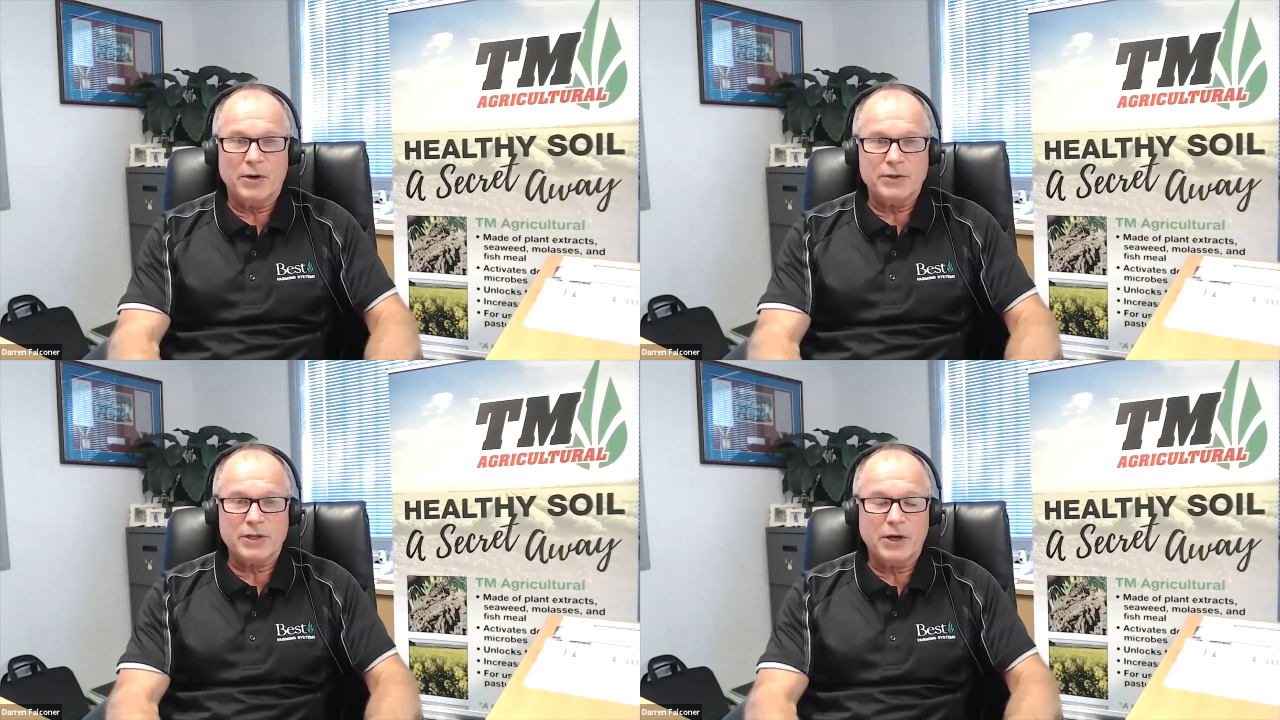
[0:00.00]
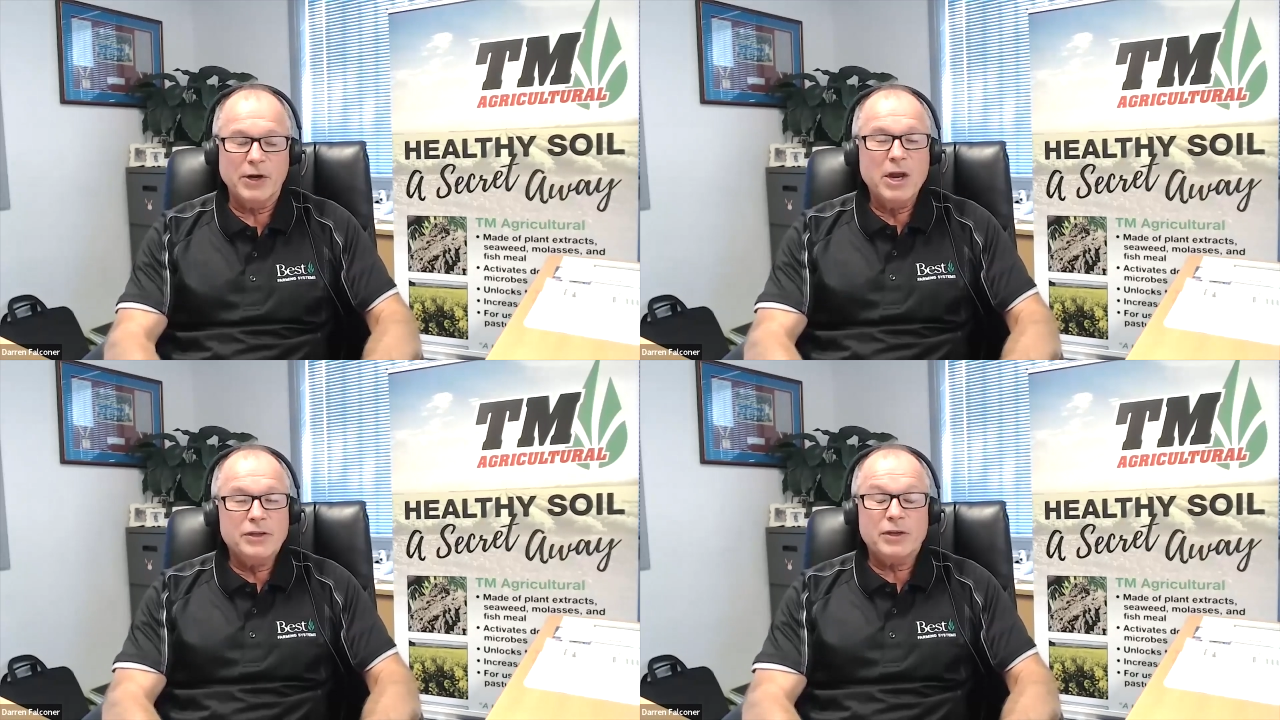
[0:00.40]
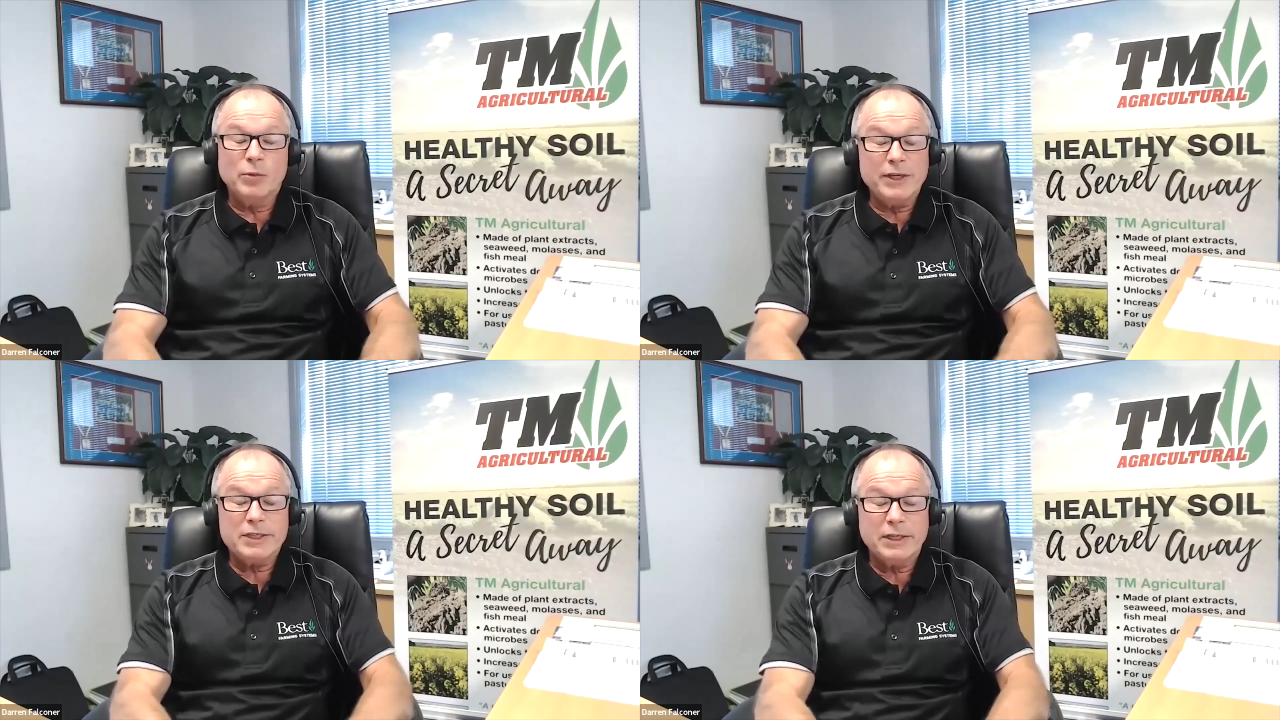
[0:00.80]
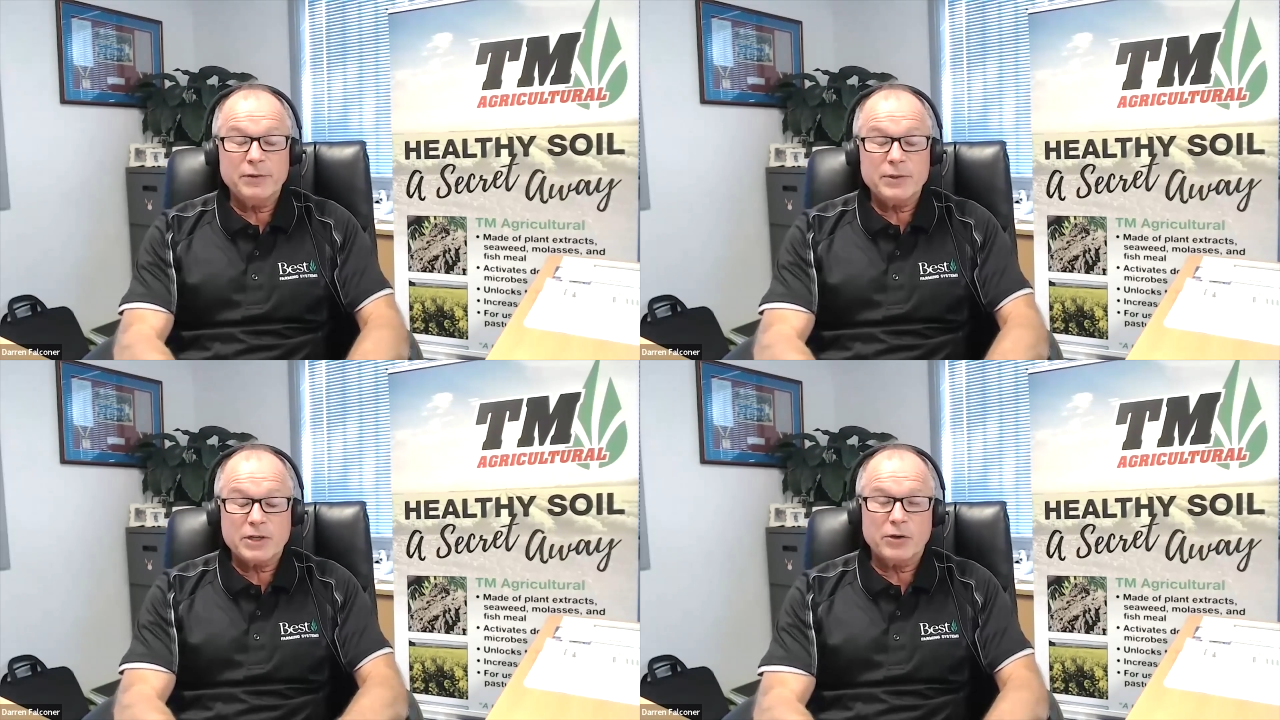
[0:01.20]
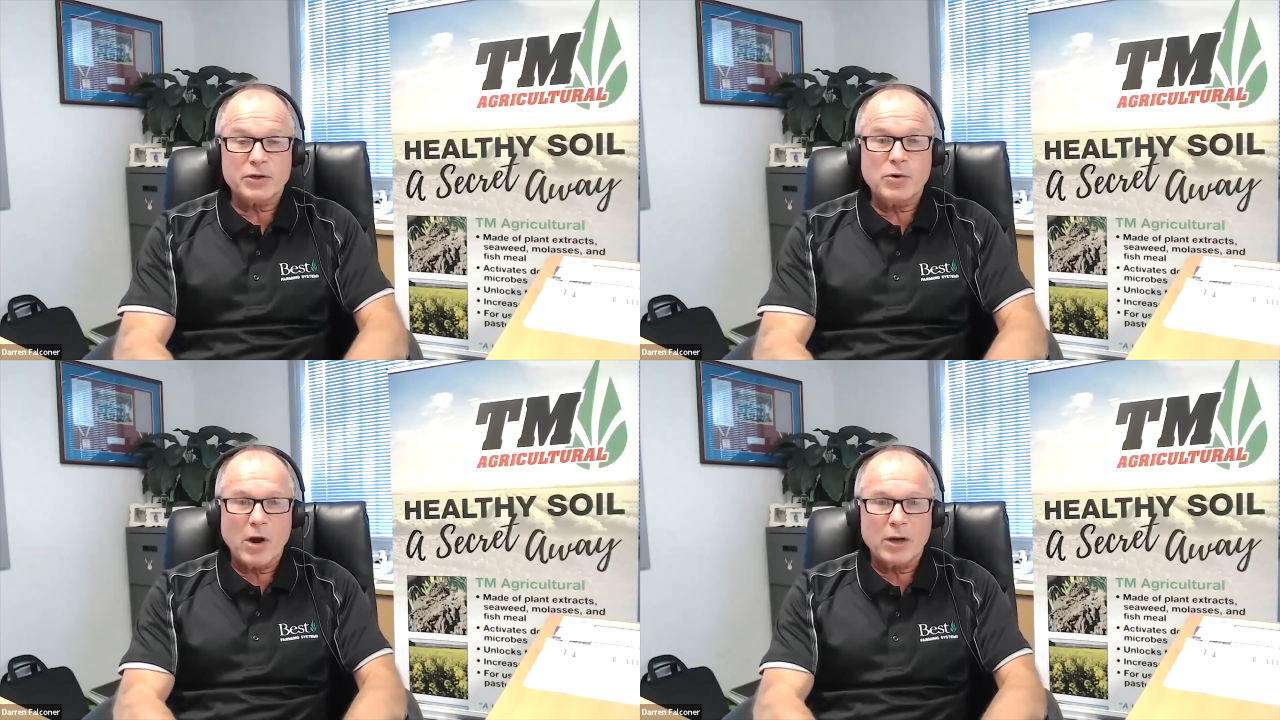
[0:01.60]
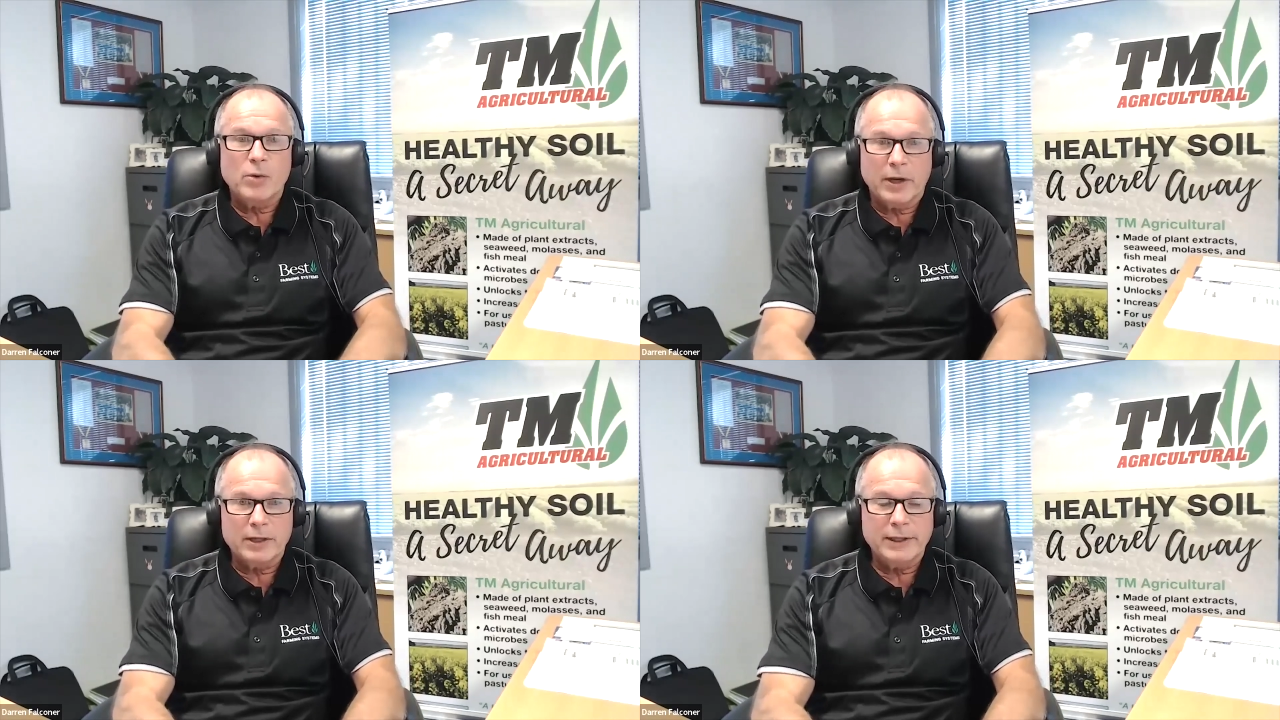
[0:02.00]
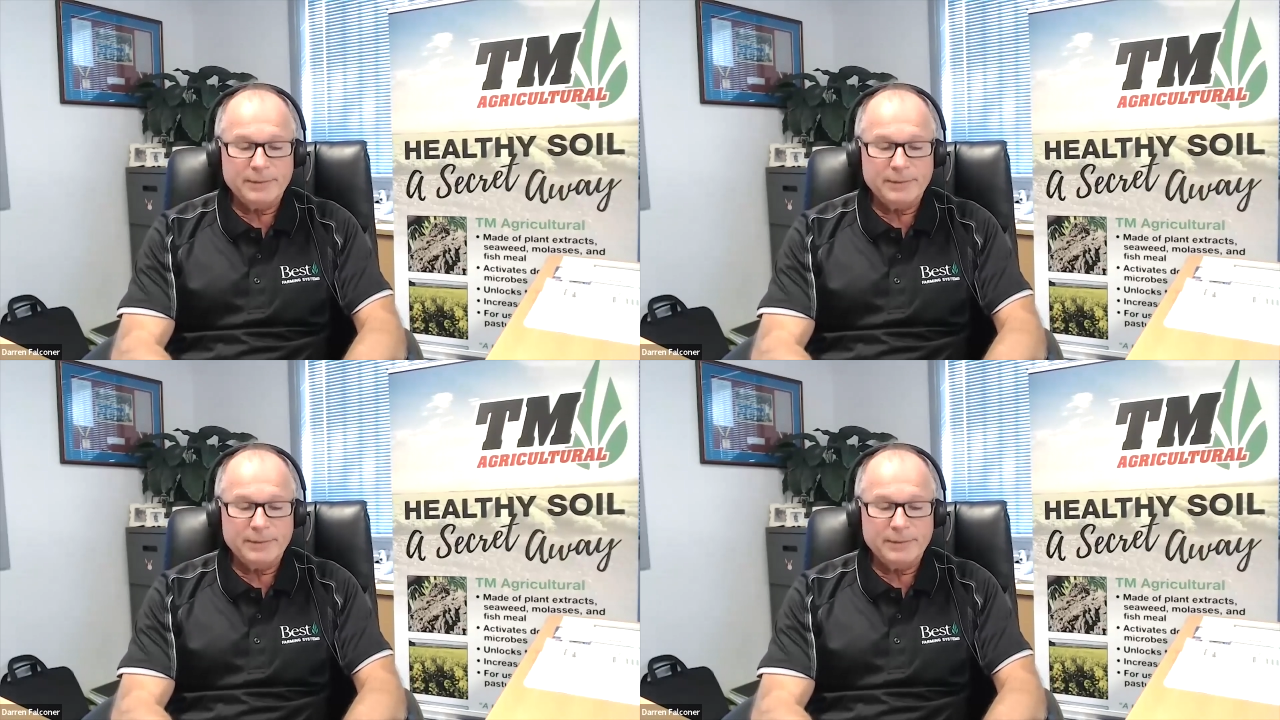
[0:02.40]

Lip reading: So we see results quite quickly.